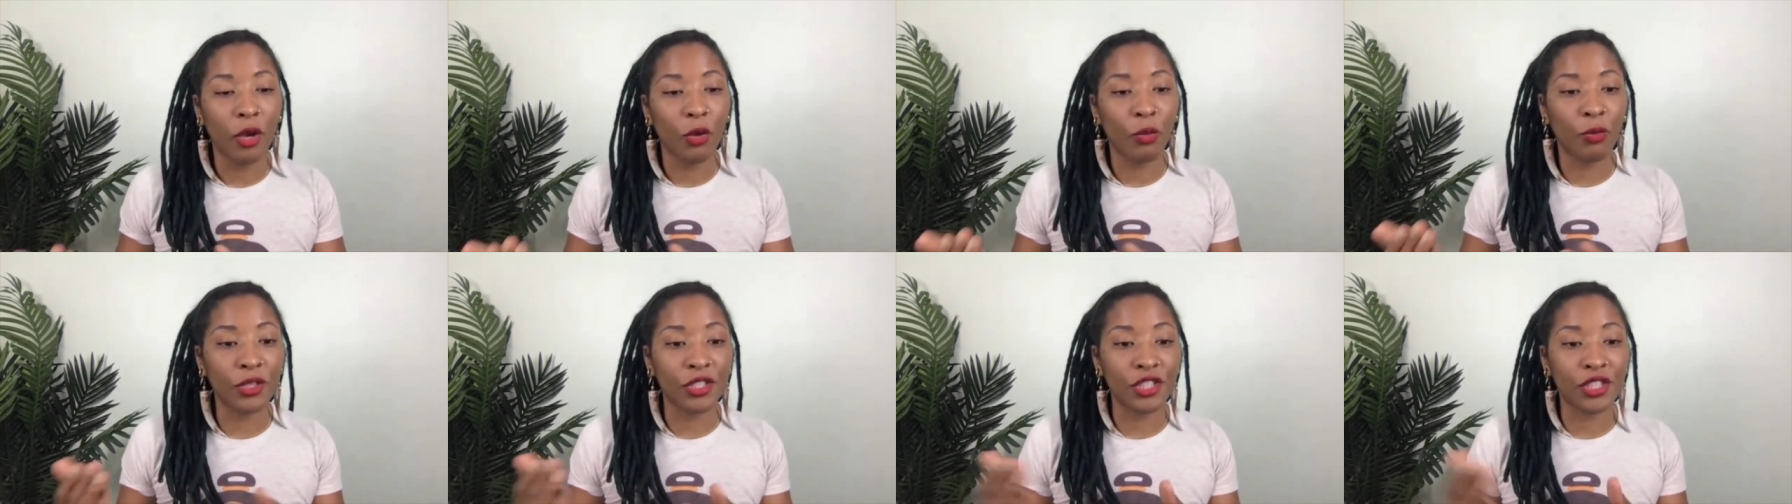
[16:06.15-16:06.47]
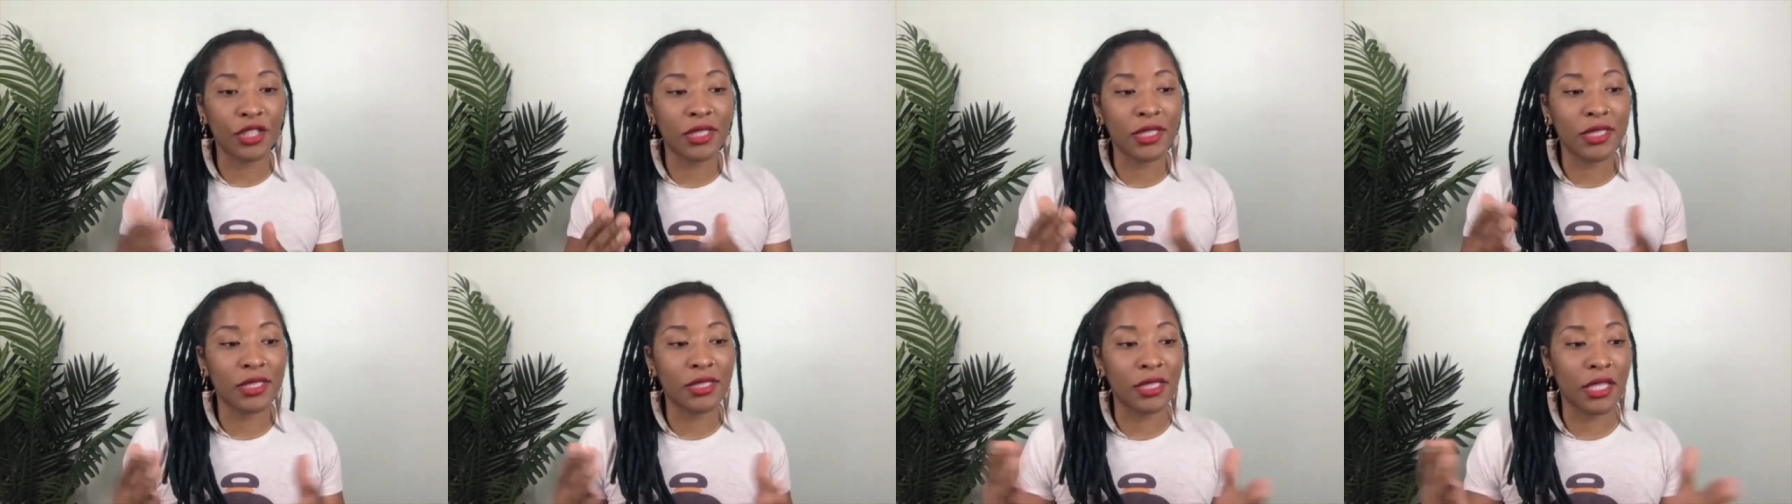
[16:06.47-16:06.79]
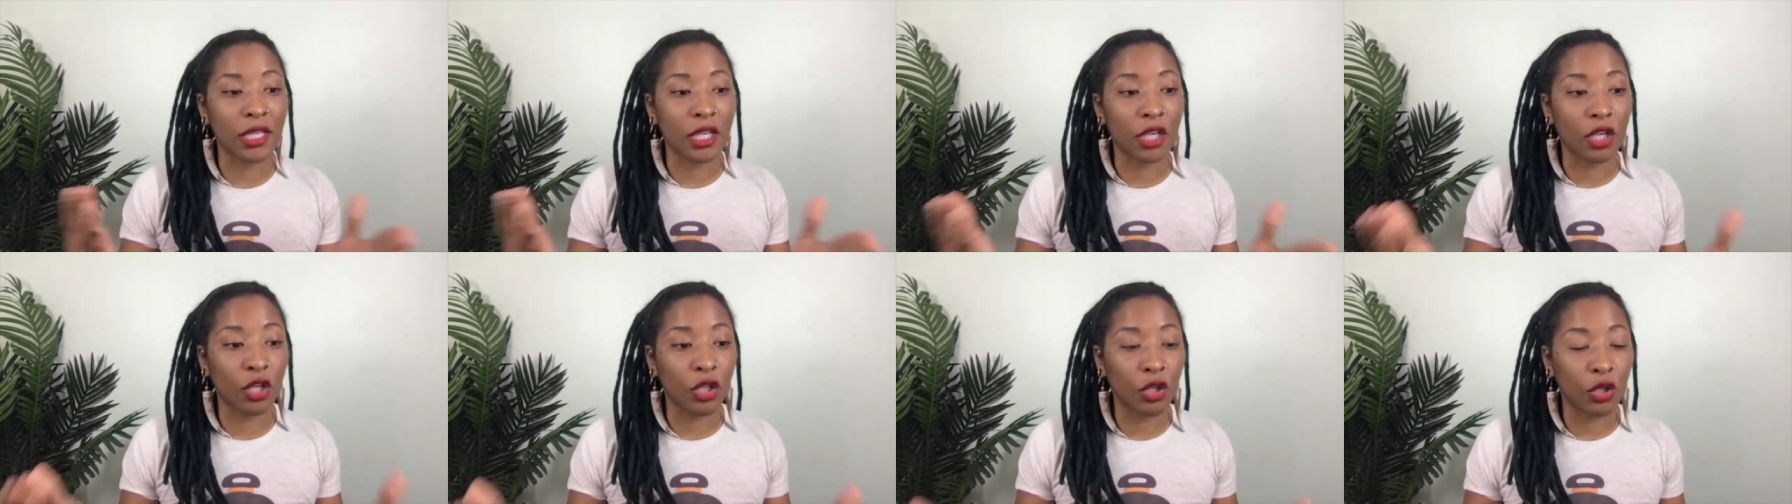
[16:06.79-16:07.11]
which is
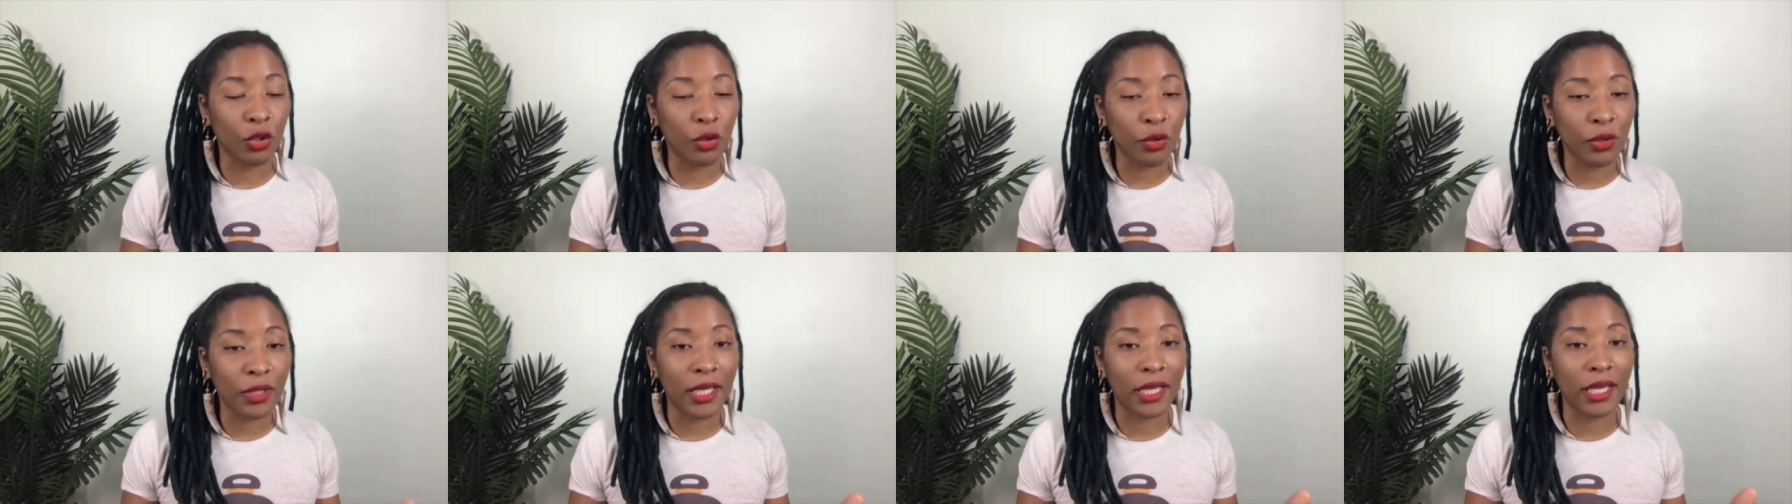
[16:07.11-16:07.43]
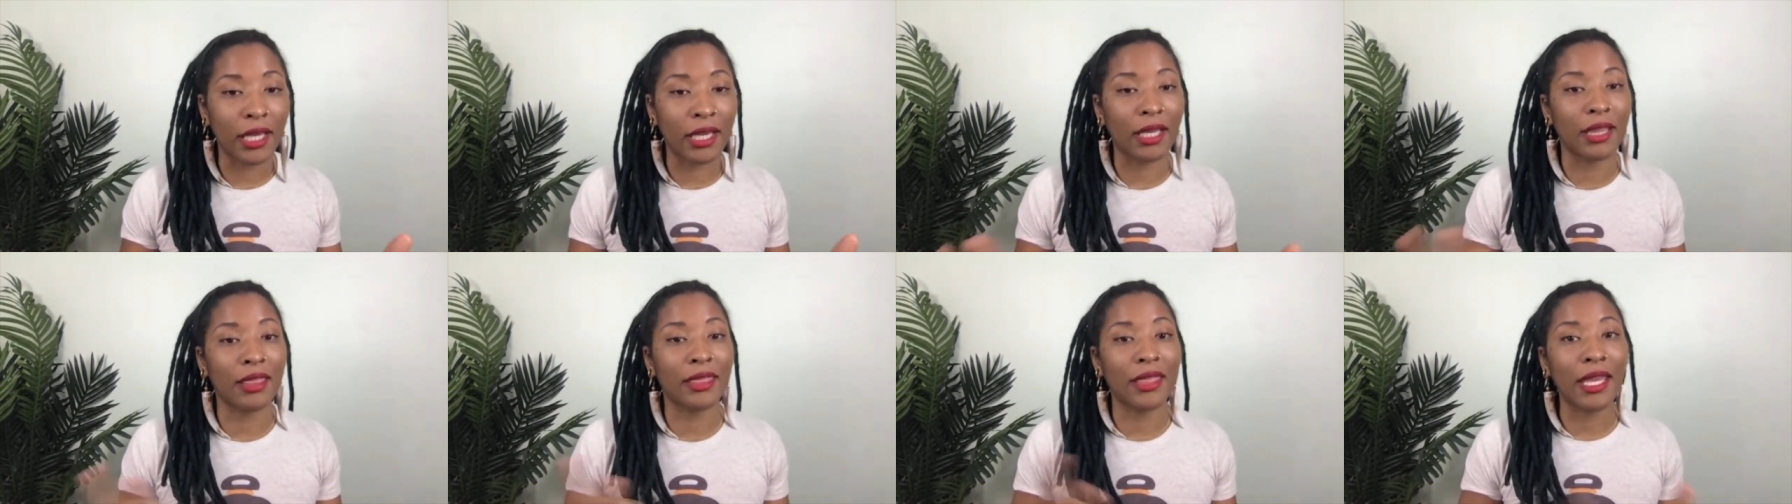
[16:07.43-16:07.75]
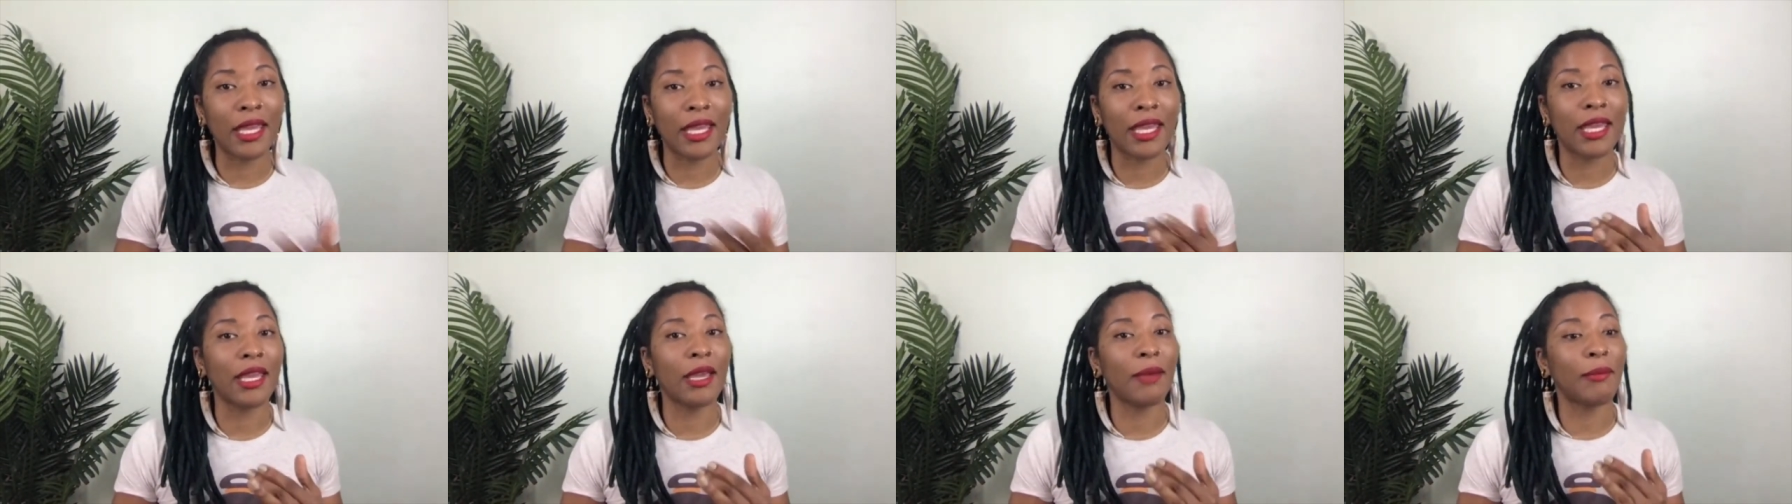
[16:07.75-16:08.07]
including
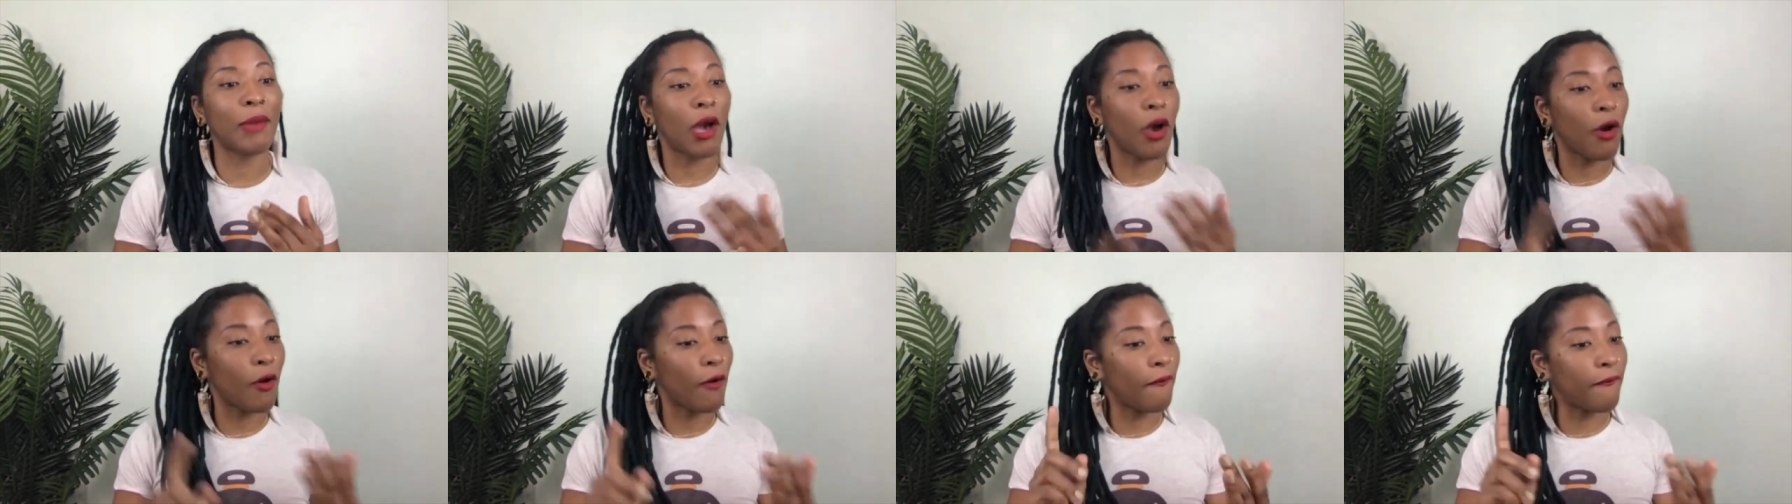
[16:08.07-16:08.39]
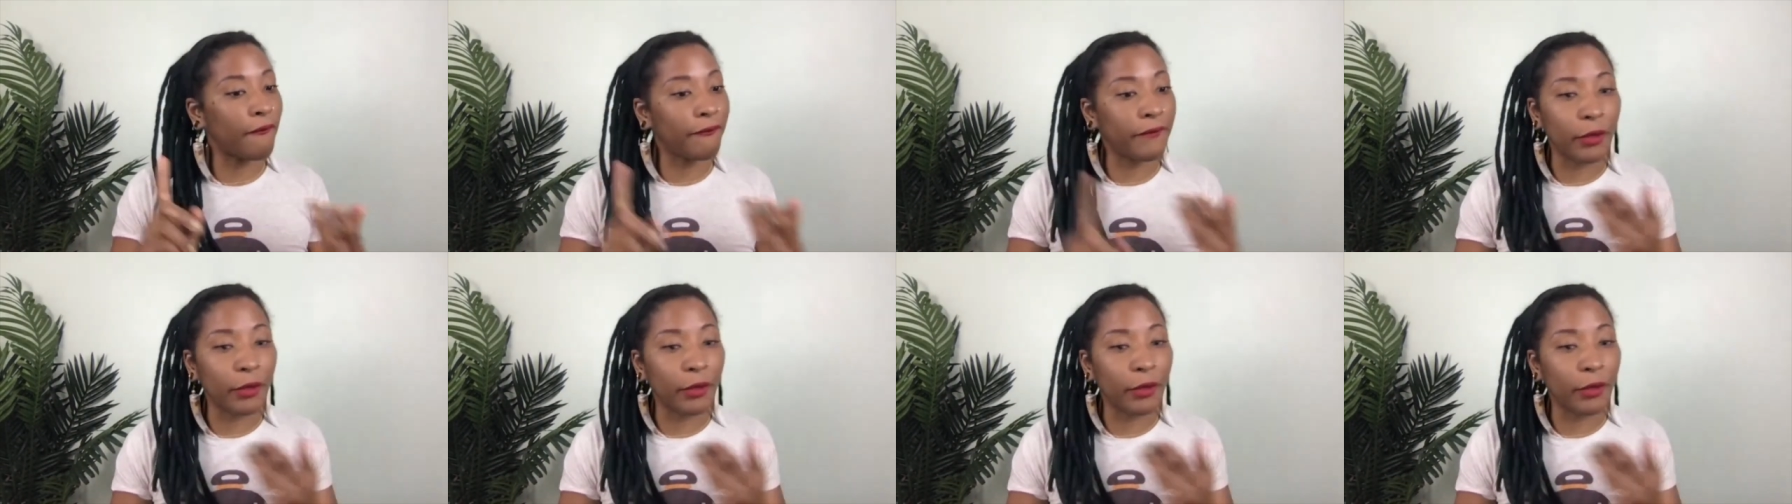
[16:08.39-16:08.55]
thinking about